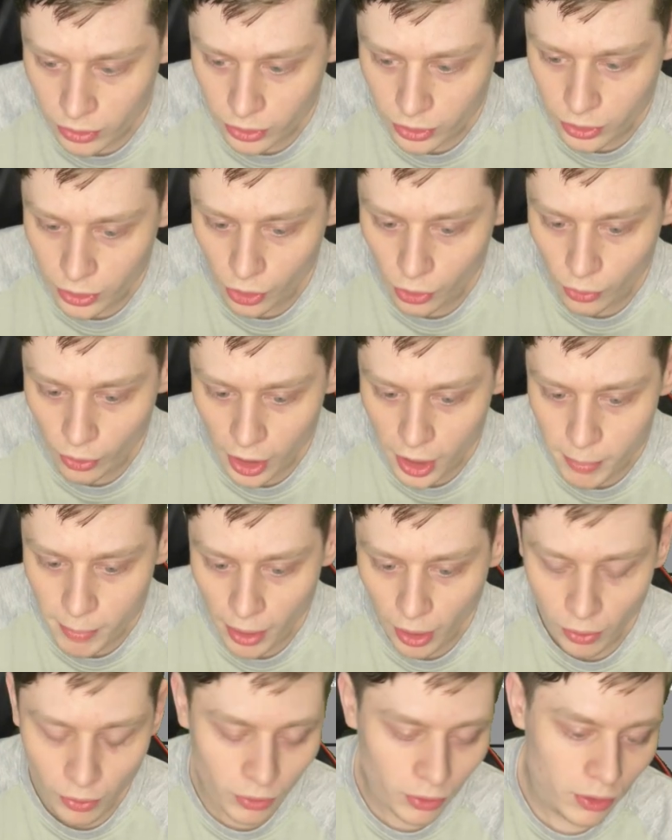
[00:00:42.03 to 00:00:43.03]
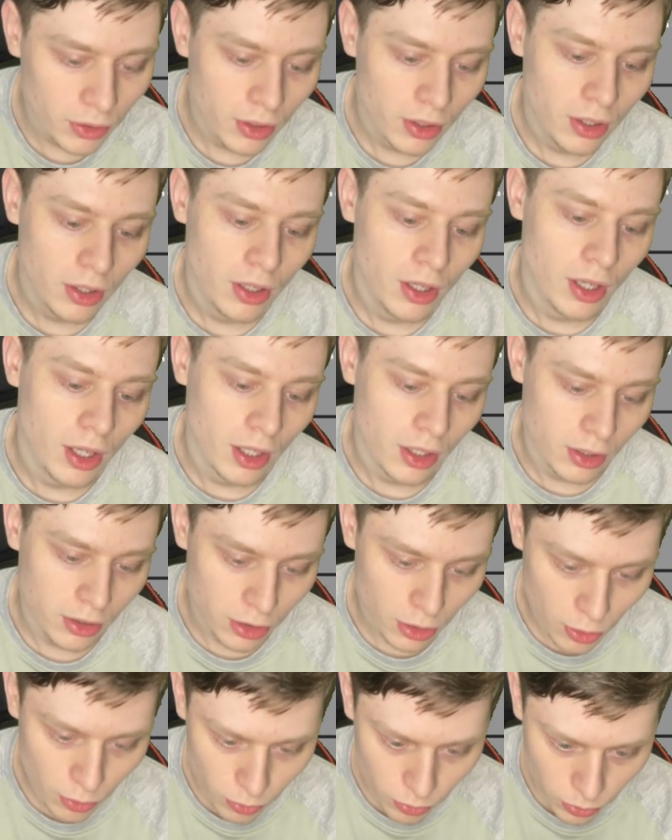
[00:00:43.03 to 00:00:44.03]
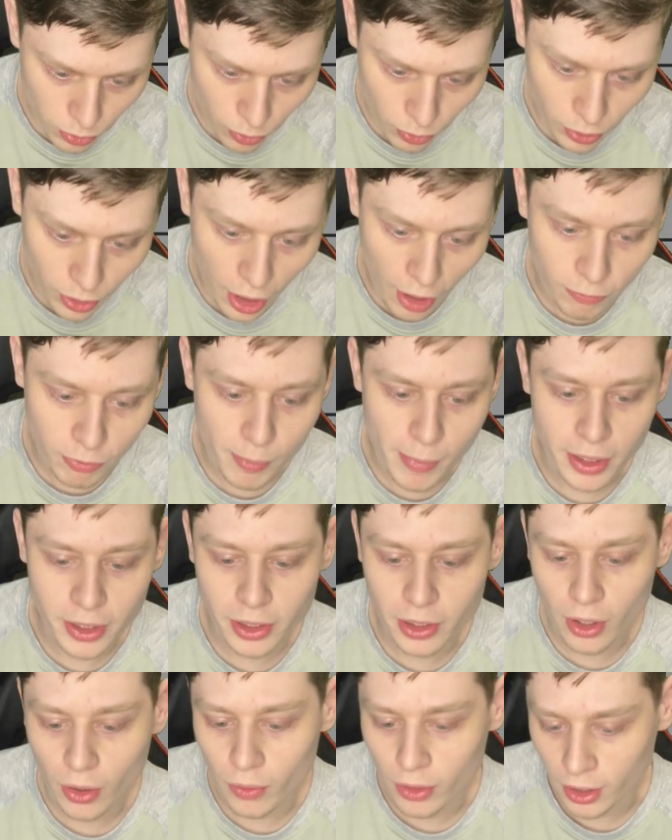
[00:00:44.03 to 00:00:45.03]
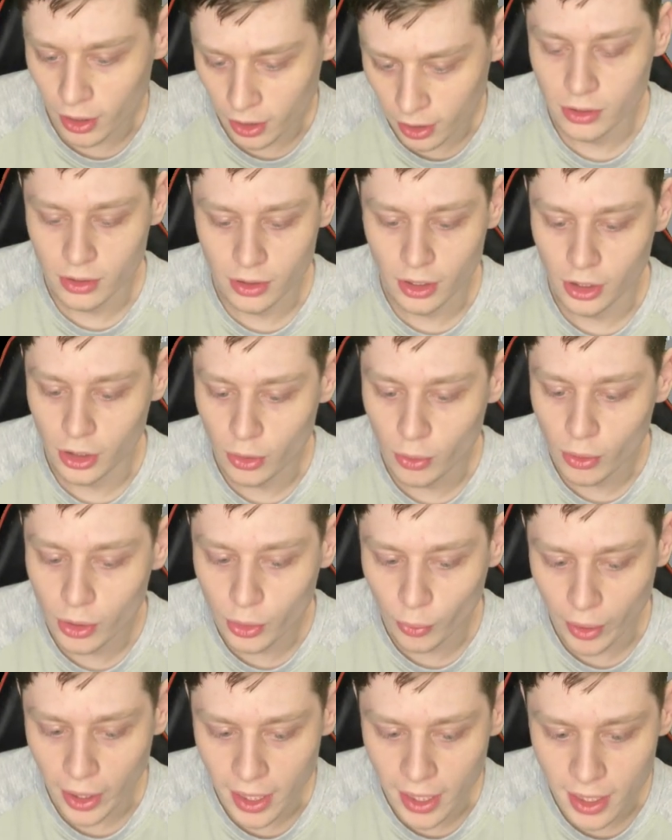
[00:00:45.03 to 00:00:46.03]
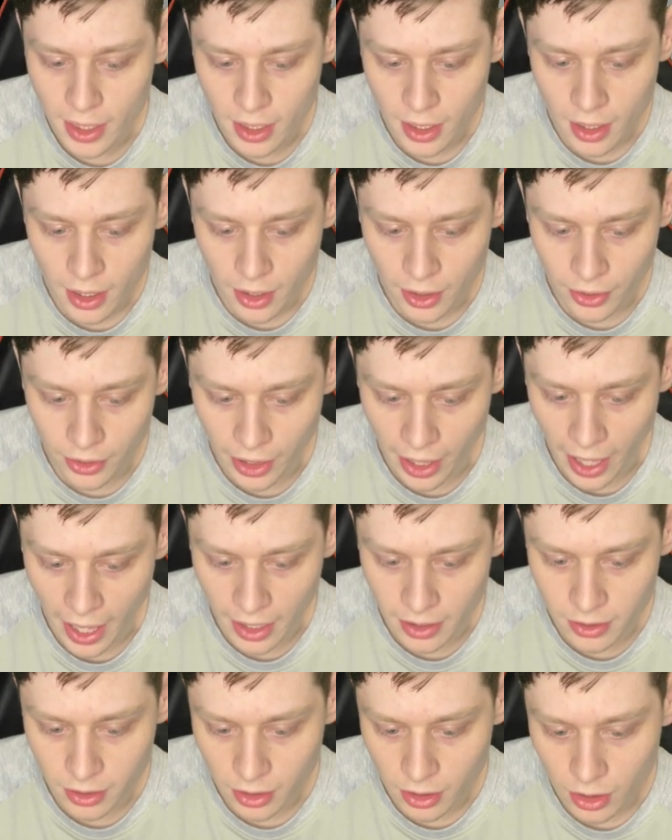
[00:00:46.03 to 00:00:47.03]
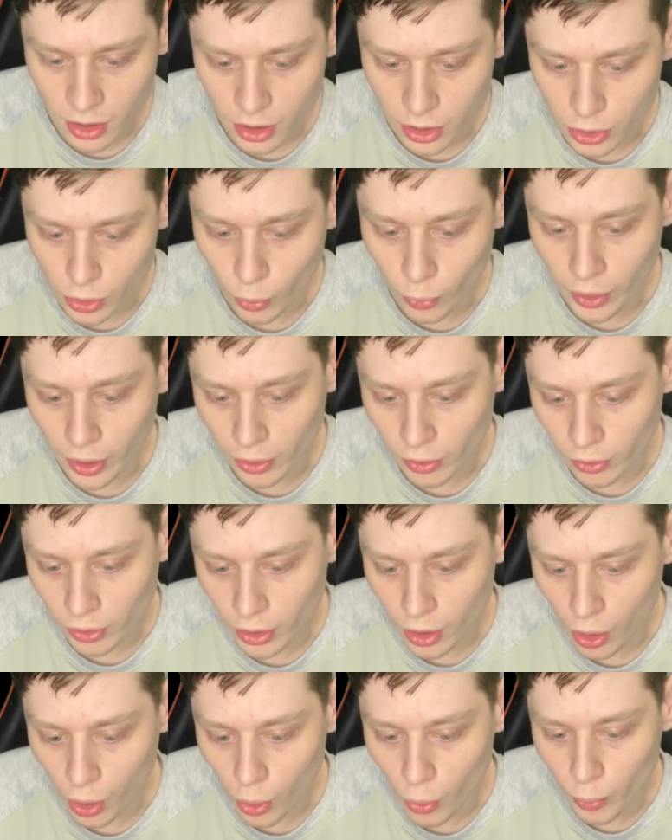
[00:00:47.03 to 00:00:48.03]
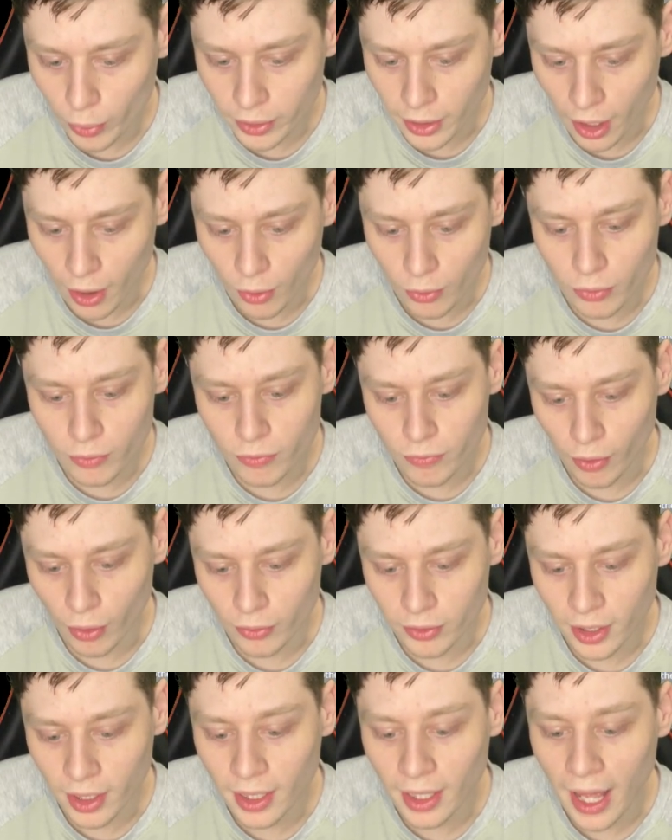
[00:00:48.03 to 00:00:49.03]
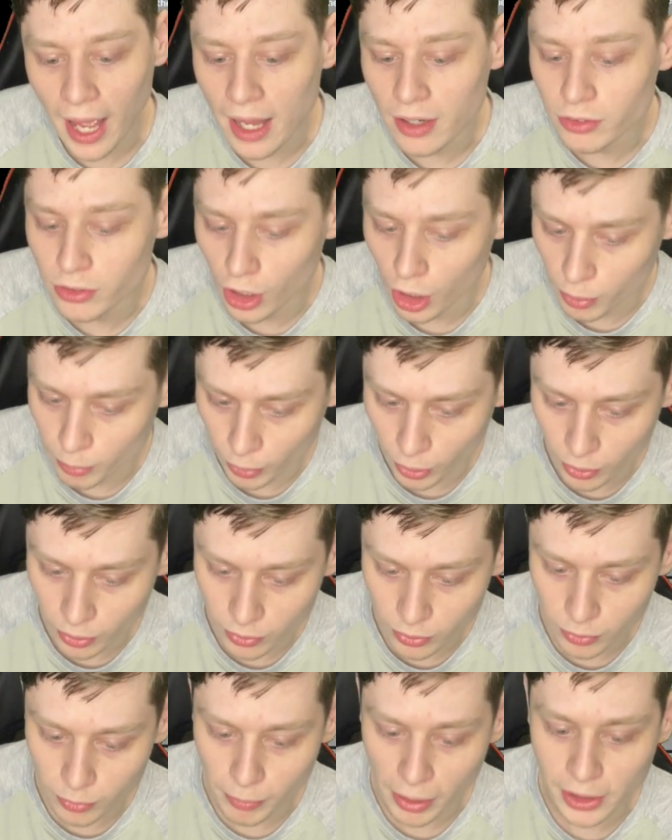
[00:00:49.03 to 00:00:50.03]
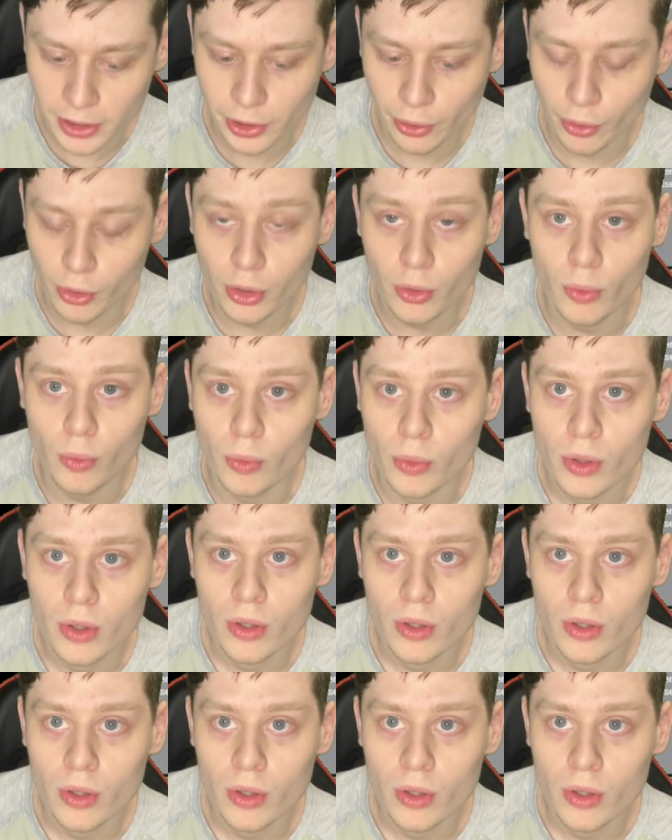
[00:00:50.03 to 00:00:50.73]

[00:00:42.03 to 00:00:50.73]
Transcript: to your email. You do the confirmation code, and then you agree that you'll enter the code without the first and last number. Make sure you